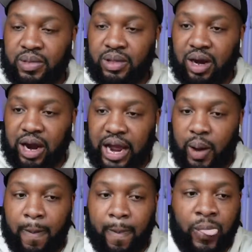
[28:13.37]
All
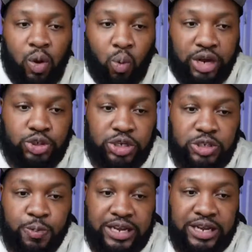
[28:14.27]
right. Once you
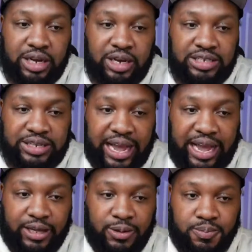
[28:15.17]
express
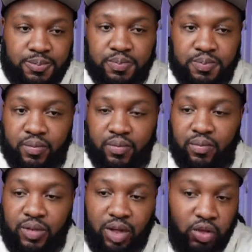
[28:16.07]
understanding,
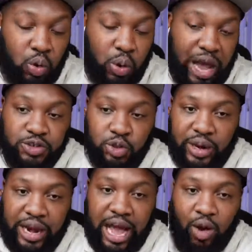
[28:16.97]
you have to
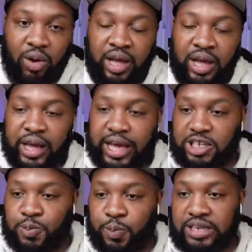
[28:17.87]
now
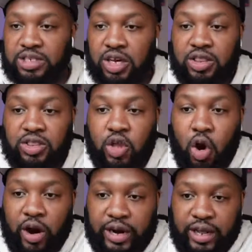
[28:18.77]
express
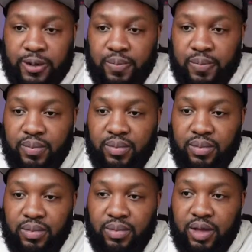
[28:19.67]
authority.
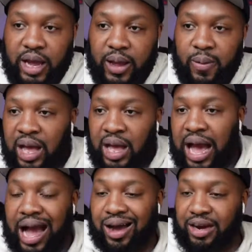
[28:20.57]
Okay.
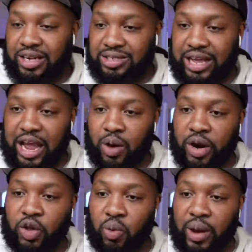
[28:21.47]
I understand
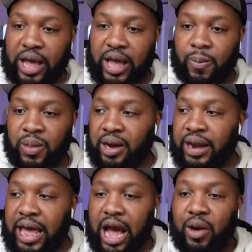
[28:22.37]
where you at.
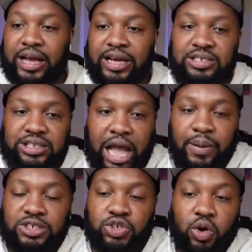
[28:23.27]
Now
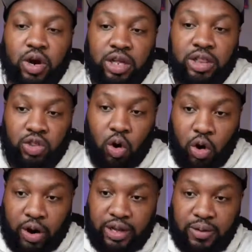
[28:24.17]
establish your
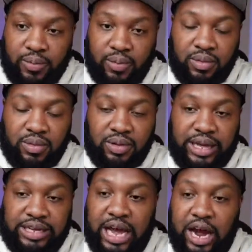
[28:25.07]
authority.
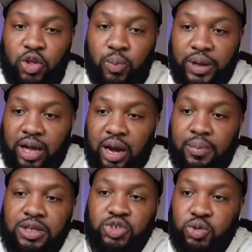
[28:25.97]
That's how you become
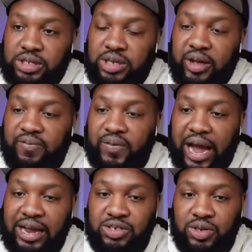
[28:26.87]
the trusted
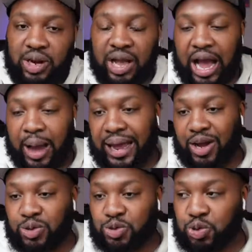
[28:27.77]
advisor. I'm
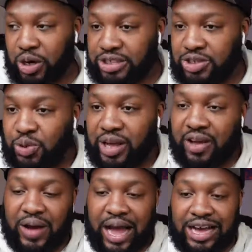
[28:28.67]
not gonna trust you to
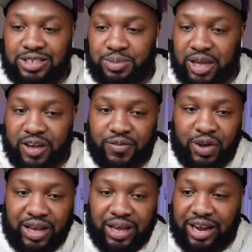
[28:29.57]
advise me if you
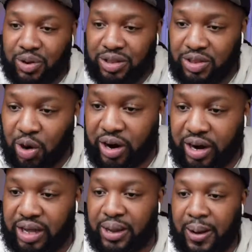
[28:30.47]
ain't got no
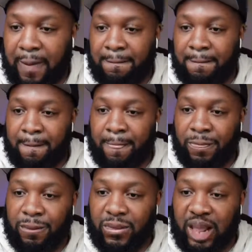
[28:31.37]
authority.
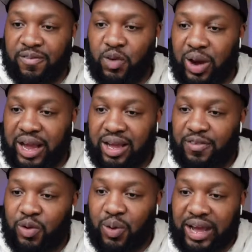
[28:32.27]
If you
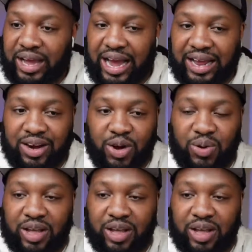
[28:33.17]
ain't got no